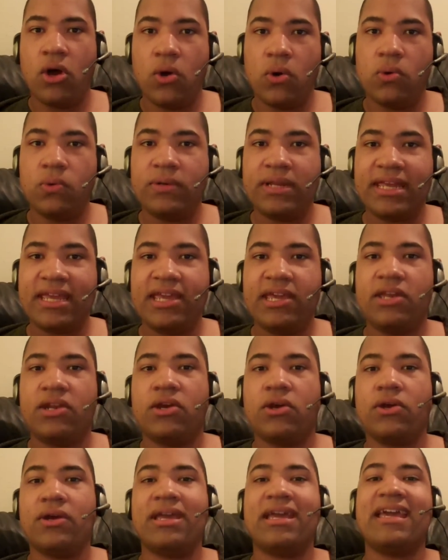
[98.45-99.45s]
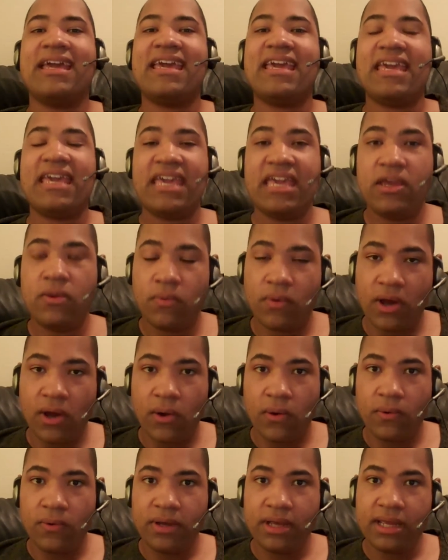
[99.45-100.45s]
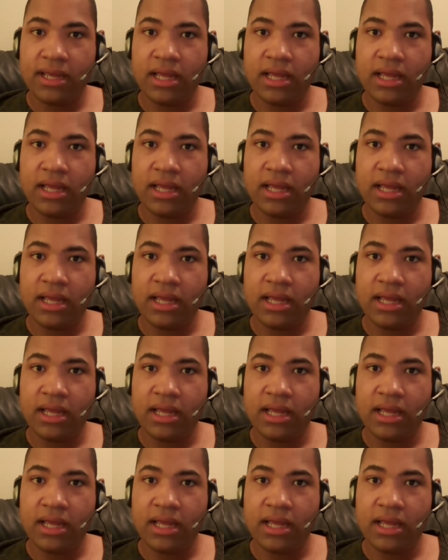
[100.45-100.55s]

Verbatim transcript: own inner hero.